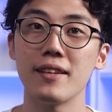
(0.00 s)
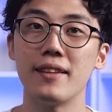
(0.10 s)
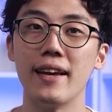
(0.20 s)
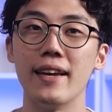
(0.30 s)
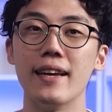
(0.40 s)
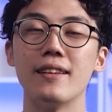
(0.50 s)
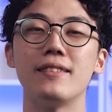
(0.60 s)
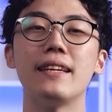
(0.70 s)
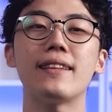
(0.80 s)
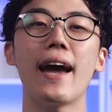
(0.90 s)
today is
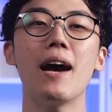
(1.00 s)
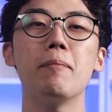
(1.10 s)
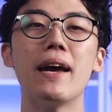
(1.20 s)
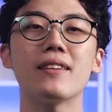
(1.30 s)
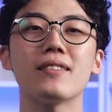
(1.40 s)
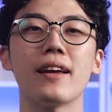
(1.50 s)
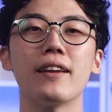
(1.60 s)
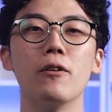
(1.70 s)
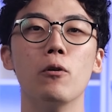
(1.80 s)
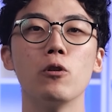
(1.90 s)
the Tab S
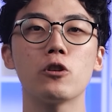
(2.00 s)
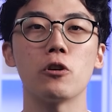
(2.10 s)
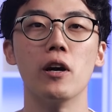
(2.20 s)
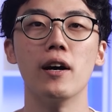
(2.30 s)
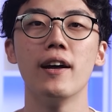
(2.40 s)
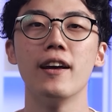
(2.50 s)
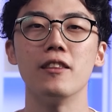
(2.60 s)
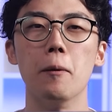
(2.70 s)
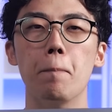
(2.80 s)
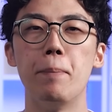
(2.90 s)
ten Ultra,
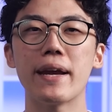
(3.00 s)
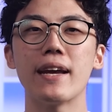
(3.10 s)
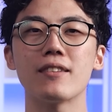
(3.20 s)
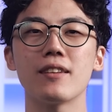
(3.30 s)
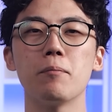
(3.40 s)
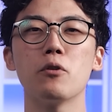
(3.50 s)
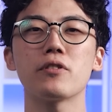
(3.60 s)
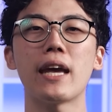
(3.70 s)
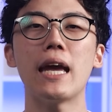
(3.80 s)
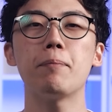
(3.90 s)
the biggest and
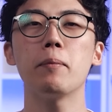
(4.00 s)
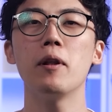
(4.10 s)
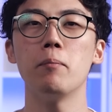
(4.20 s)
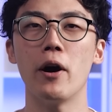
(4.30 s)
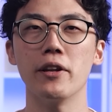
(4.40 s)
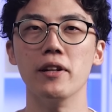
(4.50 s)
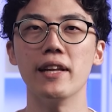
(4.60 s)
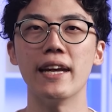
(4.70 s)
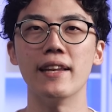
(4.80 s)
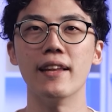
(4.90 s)
most capable model
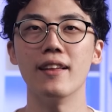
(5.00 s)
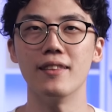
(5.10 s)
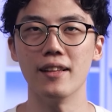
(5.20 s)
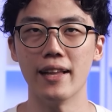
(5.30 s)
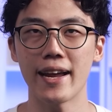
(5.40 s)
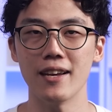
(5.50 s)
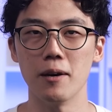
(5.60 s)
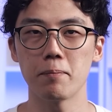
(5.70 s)
in the lineup.